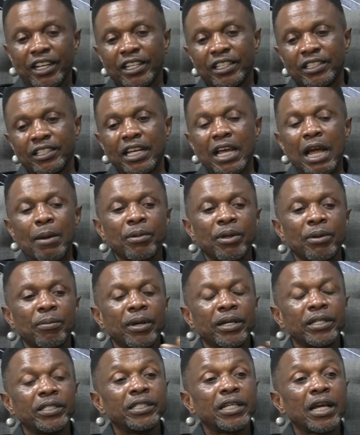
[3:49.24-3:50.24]
They come in
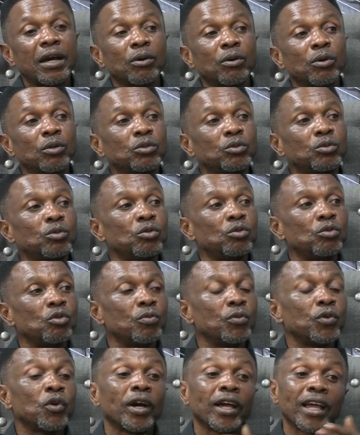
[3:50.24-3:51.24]
by Giacco Studio,
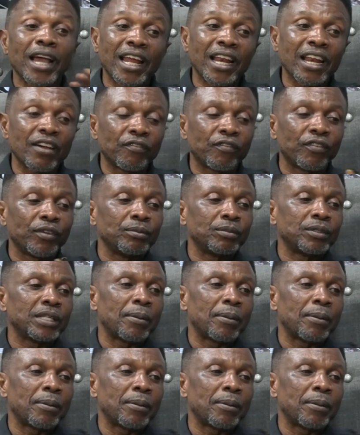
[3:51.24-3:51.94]
my Ghana films are